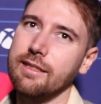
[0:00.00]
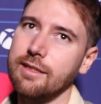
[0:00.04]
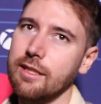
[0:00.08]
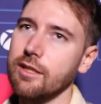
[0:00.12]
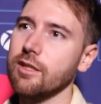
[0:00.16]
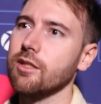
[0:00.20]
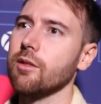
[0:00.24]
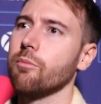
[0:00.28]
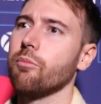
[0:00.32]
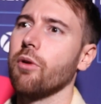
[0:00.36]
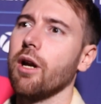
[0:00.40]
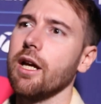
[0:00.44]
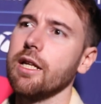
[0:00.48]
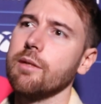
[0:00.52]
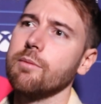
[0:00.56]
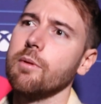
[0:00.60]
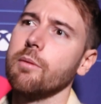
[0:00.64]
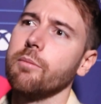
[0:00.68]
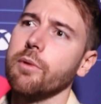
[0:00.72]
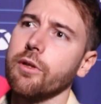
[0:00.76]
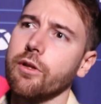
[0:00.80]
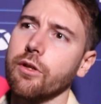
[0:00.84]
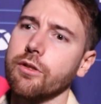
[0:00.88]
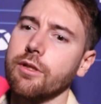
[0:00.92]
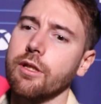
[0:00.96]
It did surprise
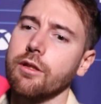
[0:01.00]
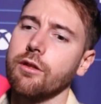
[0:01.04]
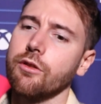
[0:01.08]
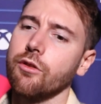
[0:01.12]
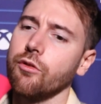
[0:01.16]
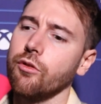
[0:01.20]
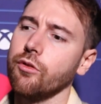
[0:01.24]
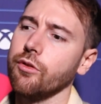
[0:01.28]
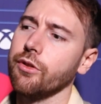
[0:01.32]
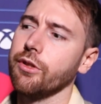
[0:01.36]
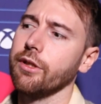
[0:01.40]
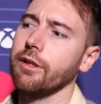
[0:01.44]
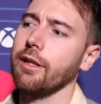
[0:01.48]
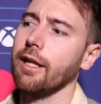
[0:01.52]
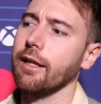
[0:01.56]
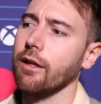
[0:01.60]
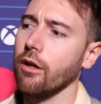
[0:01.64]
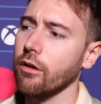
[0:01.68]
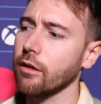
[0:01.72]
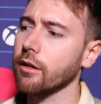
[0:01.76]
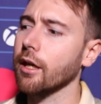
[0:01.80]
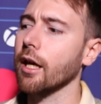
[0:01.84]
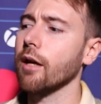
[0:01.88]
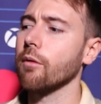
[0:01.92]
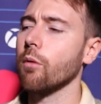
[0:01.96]
me, because I thought that,
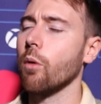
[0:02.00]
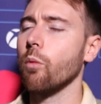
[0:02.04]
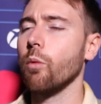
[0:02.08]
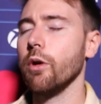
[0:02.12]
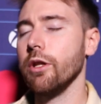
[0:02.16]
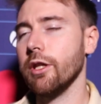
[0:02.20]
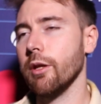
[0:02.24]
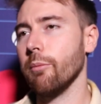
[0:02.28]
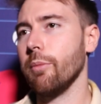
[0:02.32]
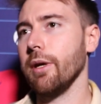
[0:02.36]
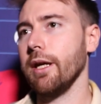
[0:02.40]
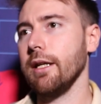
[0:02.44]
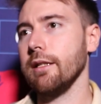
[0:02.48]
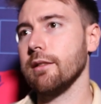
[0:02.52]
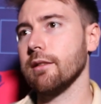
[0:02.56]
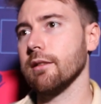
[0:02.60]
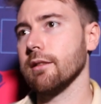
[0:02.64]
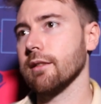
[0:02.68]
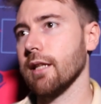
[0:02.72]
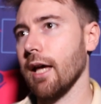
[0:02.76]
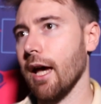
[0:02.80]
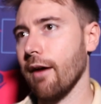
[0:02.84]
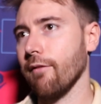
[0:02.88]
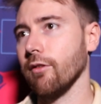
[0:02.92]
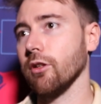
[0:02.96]
like, okay, well, with the
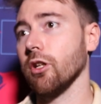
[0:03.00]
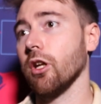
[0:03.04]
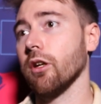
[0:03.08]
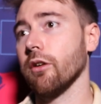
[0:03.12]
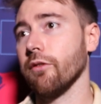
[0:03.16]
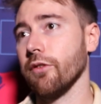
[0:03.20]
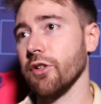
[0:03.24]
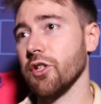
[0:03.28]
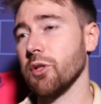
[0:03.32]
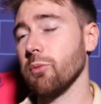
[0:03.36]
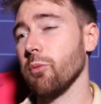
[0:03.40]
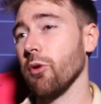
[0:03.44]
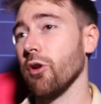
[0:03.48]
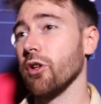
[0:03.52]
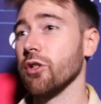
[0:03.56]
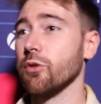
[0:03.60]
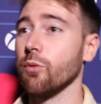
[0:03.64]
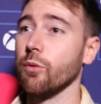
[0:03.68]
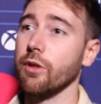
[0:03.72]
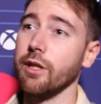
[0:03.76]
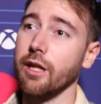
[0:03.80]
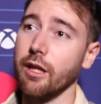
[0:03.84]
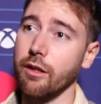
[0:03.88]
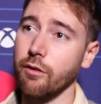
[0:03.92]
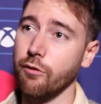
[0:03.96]
pieces, they have a lot of
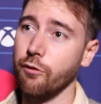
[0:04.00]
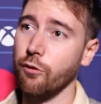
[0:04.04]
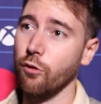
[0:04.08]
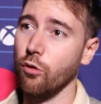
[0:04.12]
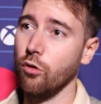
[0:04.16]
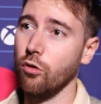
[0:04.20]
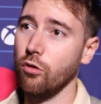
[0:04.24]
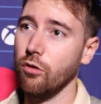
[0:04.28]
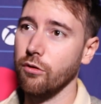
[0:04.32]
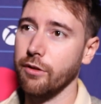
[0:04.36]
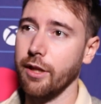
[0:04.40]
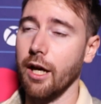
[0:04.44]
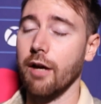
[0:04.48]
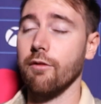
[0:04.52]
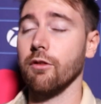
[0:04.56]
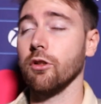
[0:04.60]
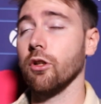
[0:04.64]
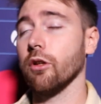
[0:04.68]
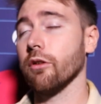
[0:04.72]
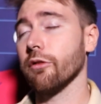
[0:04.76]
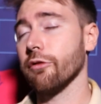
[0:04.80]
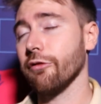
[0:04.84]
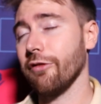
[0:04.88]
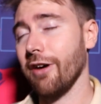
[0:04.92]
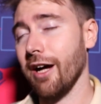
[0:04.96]
experience with the other four. They have a
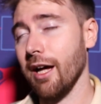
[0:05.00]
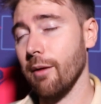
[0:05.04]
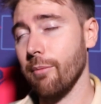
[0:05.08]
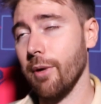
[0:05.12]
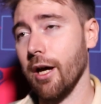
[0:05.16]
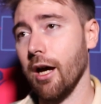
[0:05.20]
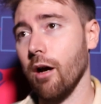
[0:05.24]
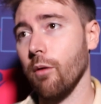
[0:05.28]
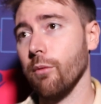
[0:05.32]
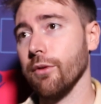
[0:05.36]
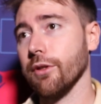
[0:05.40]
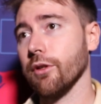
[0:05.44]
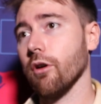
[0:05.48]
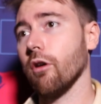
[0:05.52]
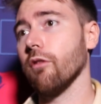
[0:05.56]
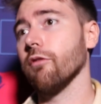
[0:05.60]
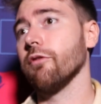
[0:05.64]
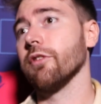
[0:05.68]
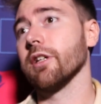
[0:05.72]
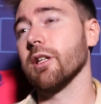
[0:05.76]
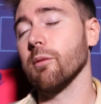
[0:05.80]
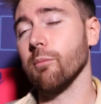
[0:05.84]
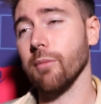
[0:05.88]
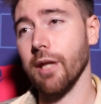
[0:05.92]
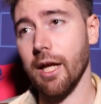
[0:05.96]
lot of firepower with
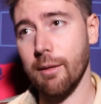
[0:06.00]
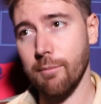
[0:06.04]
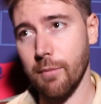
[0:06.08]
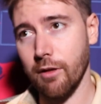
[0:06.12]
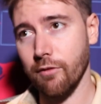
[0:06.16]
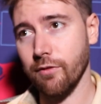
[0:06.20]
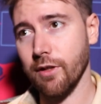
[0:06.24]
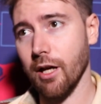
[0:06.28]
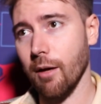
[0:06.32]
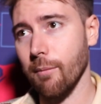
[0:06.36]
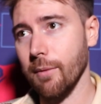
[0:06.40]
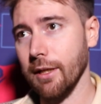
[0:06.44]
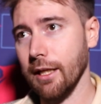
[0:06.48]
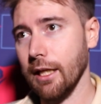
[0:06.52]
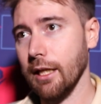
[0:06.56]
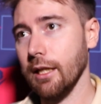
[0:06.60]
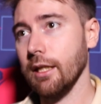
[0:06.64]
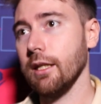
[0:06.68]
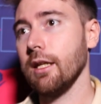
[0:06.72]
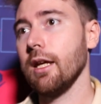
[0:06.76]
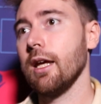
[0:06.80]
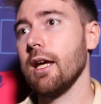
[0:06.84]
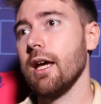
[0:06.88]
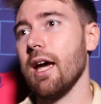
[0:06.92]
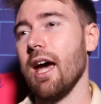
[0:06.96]
Config and Blame F coming
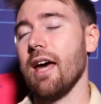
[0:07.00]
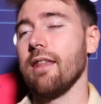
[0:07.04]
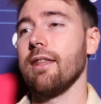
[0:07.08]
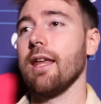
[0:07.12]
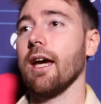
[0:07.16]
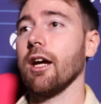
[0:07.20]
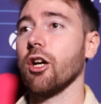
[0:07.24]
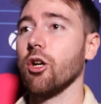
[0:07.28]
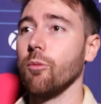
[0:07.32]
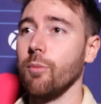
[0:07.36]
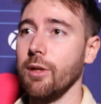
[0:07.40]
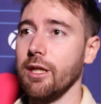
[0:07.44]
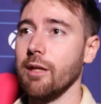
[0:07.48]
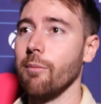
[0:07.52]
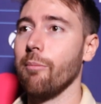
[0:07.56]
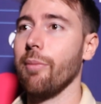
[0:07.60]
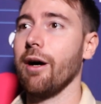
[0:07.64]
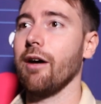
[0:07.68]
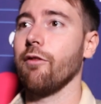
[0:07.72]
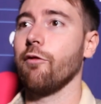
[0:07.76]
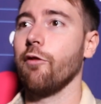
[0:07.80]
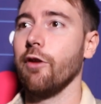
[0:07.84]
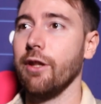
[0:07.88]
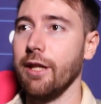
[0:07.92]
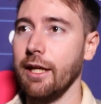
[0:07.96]
in, and that could be the
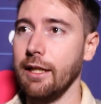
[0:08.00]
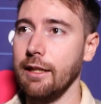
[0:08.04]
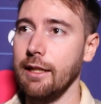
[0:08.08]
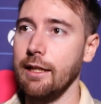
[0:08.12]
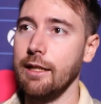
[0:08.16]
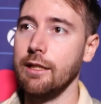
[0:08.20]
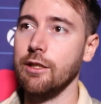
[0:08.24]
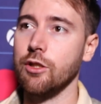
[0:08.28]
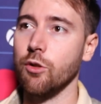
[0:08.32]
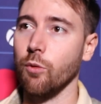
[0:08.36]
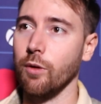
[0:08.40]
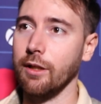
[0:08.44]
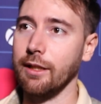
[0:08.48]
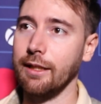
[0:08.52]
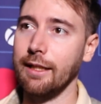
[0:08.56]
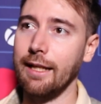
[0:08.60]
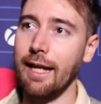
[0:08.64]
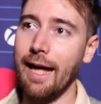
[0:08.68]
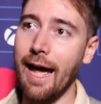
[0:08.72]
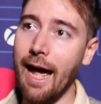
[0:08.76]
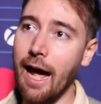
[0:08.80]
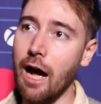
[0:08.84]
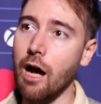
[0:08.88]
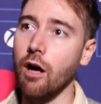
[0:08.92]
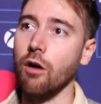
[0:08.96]
buffer they need to
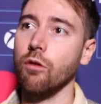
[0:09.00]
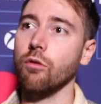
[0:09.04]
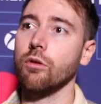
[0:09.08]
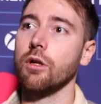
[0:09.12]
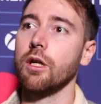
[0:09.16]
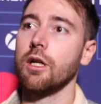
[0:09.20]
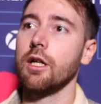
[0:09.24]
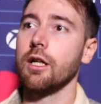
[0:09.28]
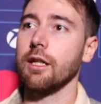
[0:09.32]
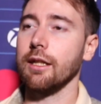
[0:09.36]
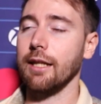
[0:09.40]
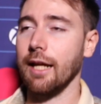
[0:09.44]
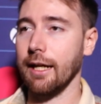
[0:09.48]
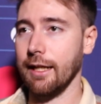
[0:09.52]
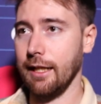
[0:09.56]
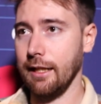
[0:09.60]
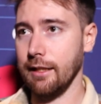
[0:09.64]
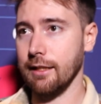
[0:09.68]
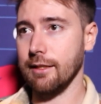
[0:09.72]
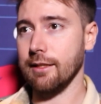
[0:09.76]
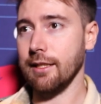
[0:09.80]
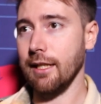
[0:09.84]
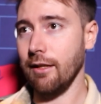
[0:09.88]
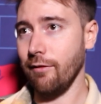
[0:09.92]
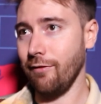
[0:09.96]
allow
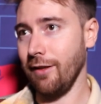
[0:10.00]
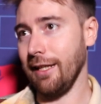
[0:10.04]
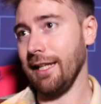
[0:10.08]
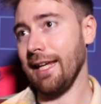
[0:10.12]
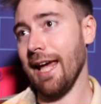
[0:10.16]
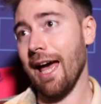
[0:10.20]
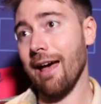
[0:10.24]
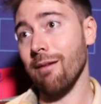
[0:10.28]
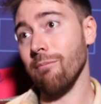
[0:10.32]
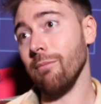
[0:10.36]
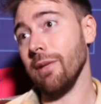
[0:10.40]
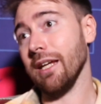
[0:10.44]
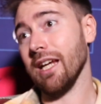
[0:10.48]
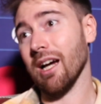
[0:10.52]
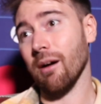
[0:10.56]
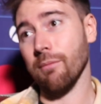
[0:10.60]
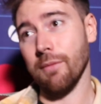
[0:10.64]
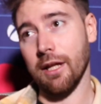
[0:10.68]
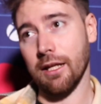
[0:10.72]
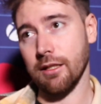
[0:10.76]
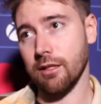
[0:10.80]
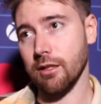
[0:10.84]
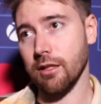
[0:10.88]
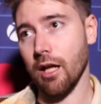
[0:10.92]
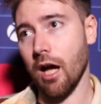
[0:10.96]
Lucky to see if he can
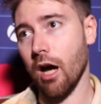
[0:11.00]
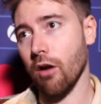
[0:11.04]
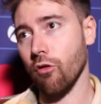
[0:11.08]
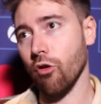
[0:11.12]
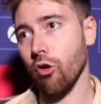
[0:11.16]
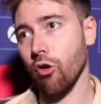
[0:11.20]
become that star